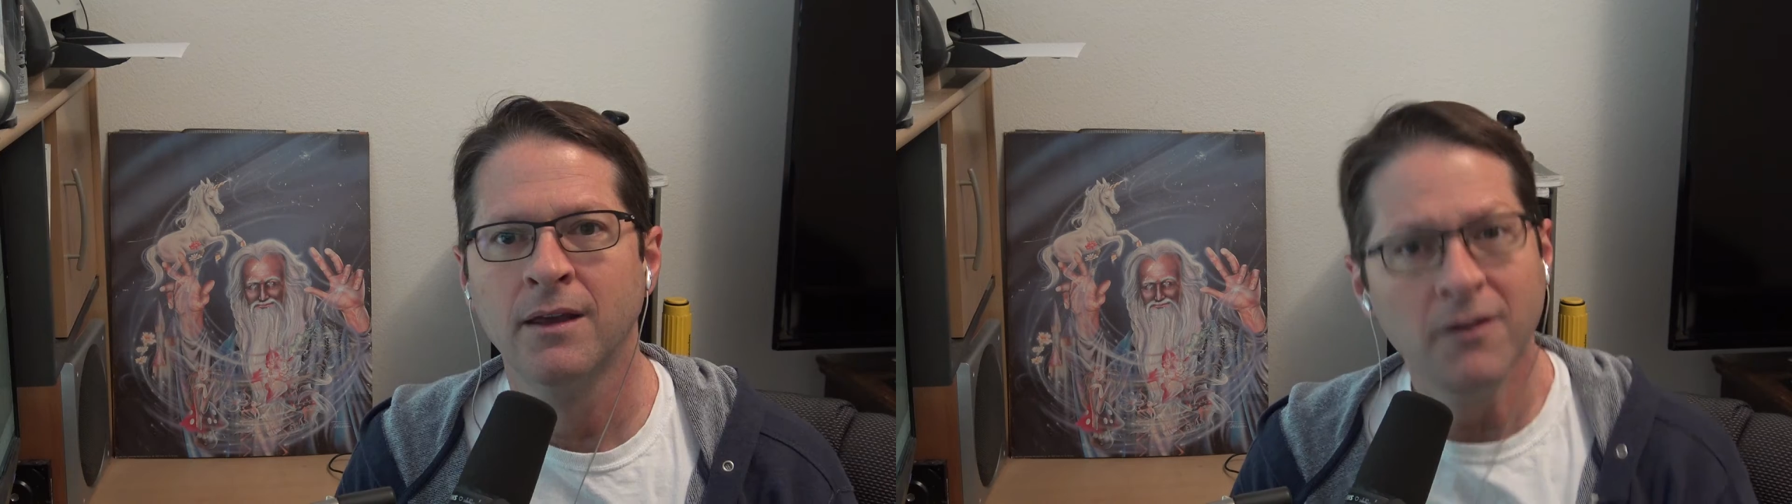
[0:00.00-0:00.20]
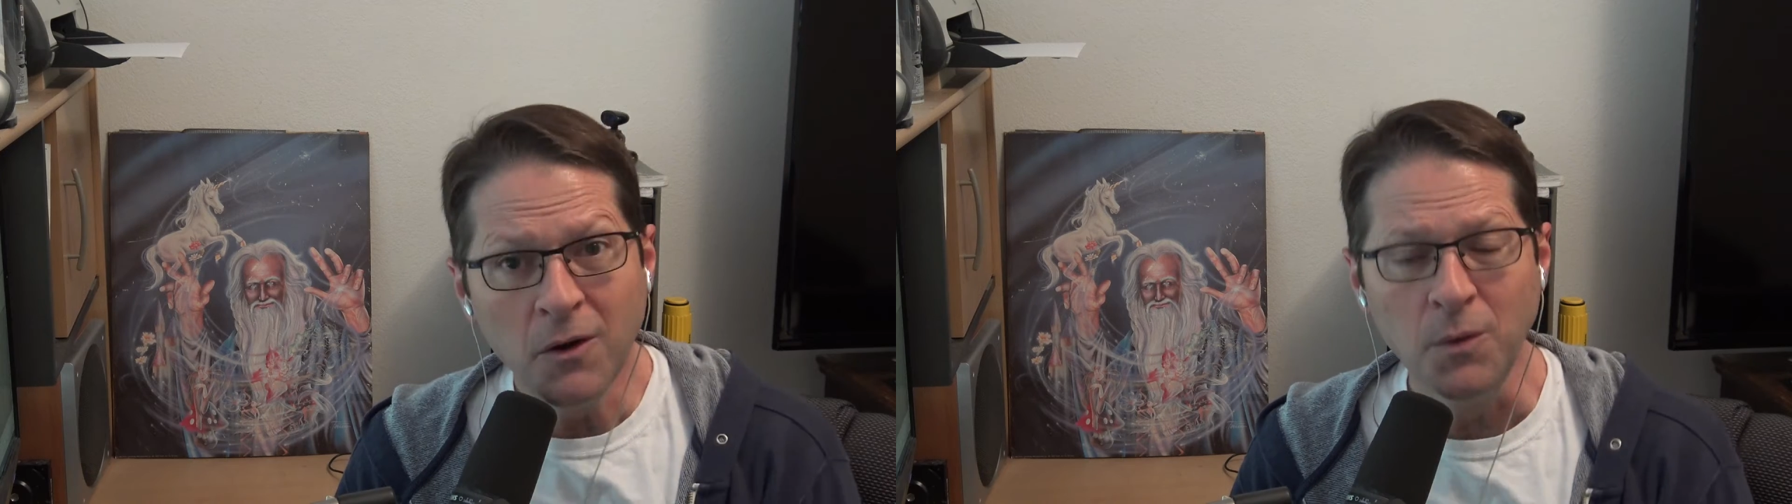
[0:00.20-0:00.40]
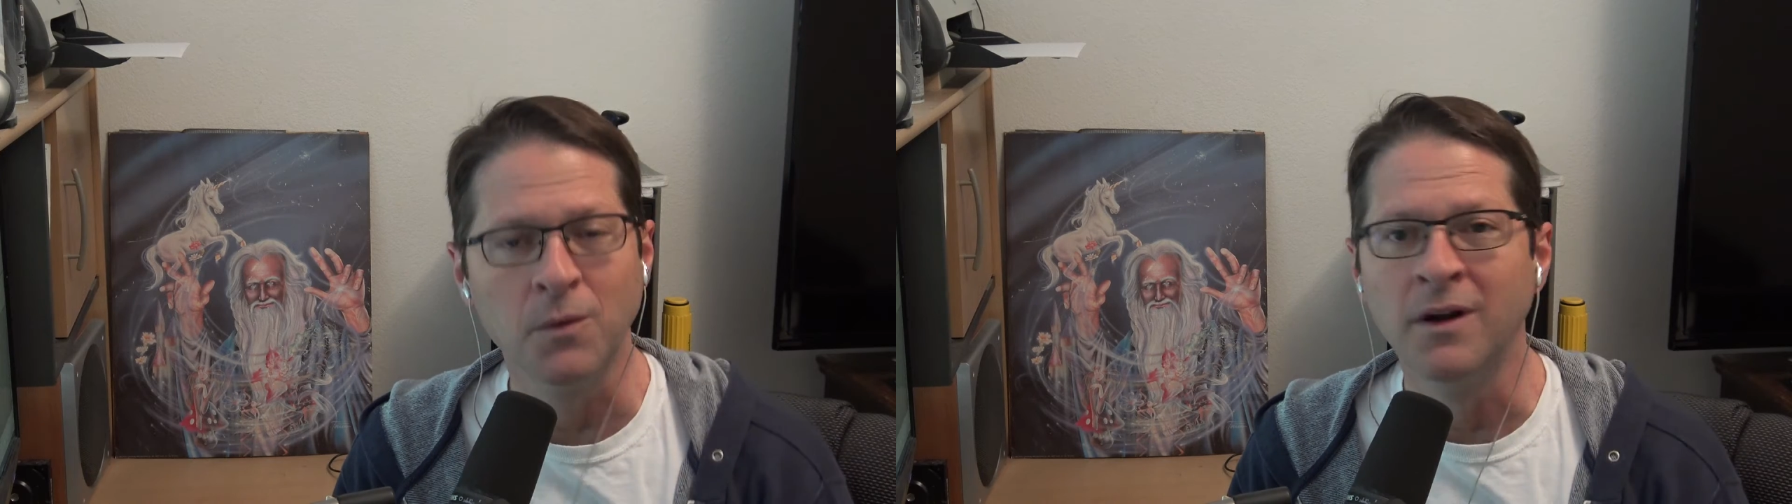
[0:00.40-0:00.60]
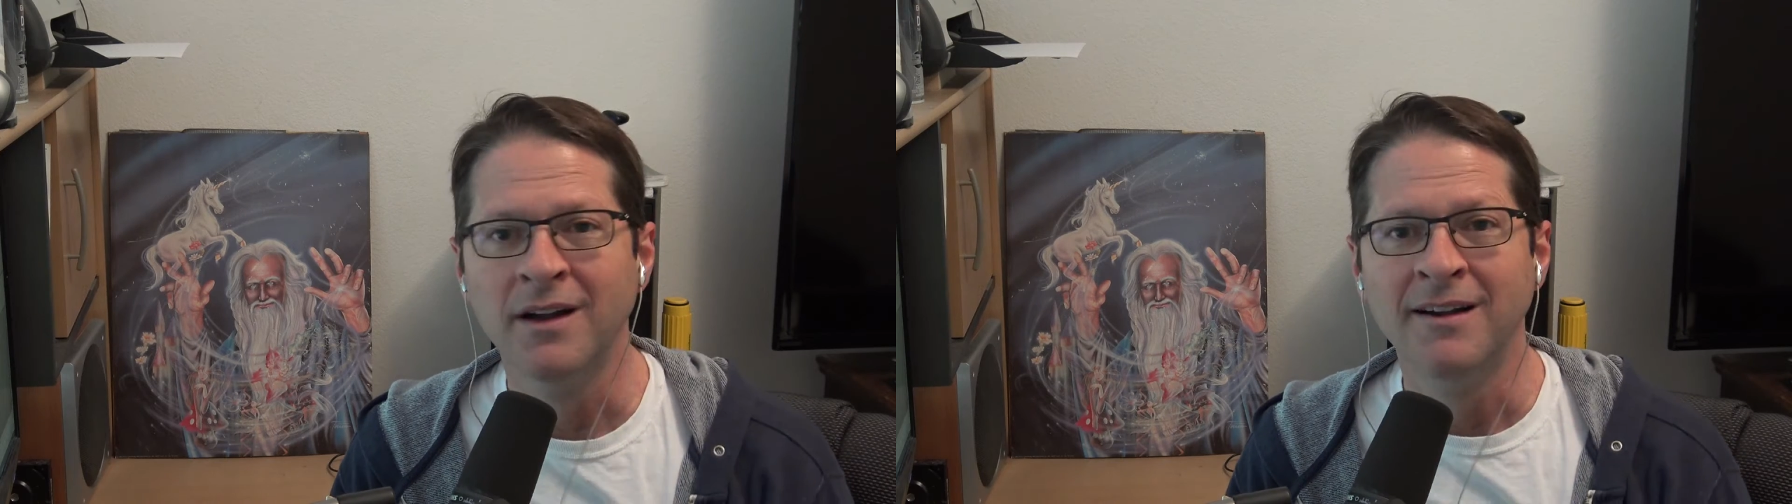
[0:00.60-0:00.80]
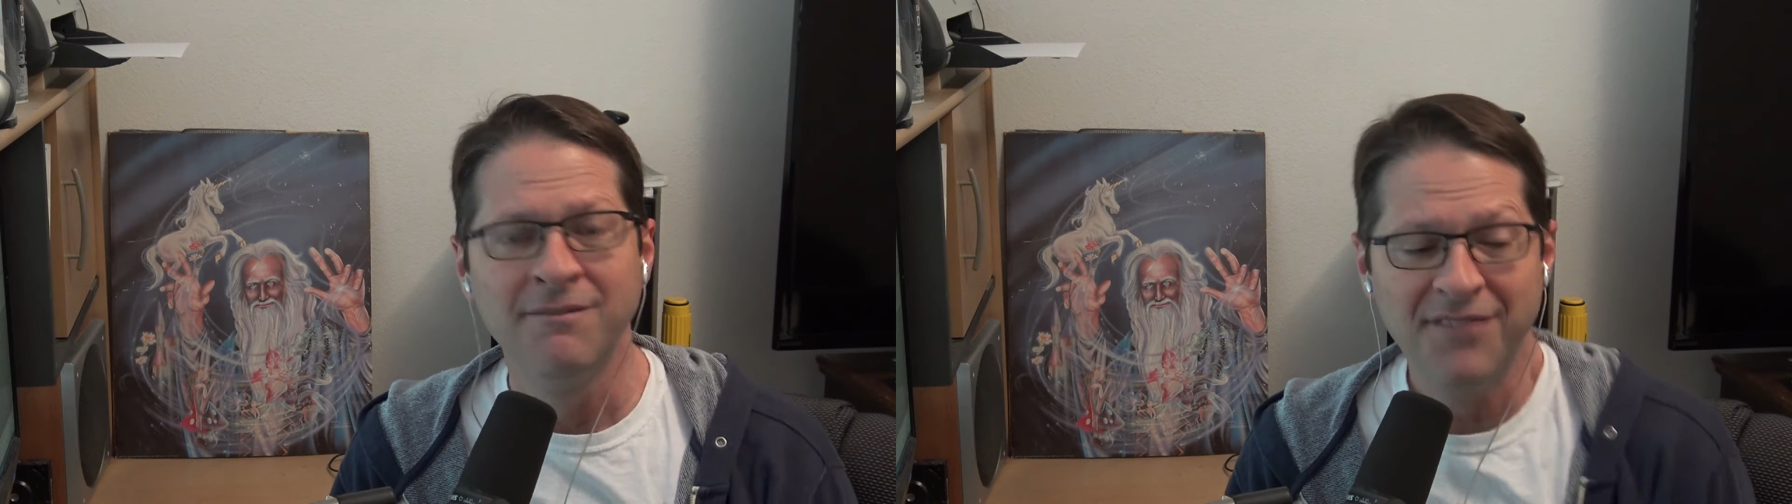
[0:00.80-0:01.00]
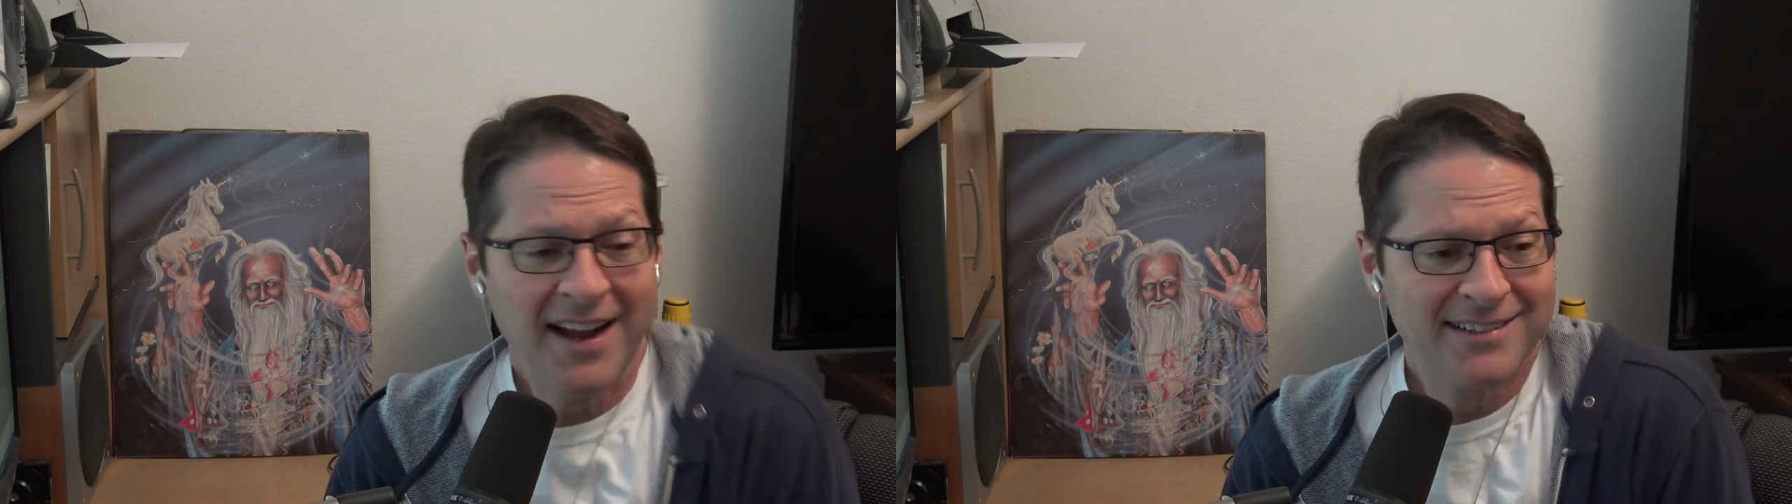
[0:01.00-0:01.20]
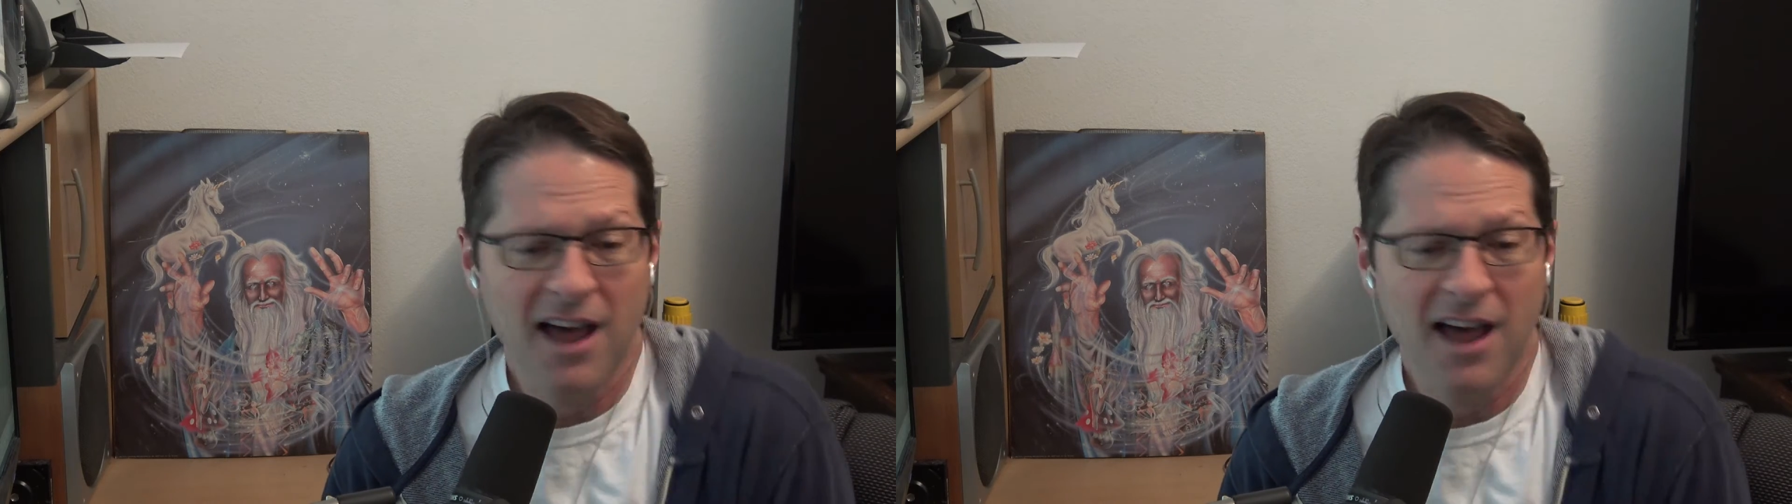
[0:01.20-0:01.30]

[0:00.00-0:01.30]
In fact,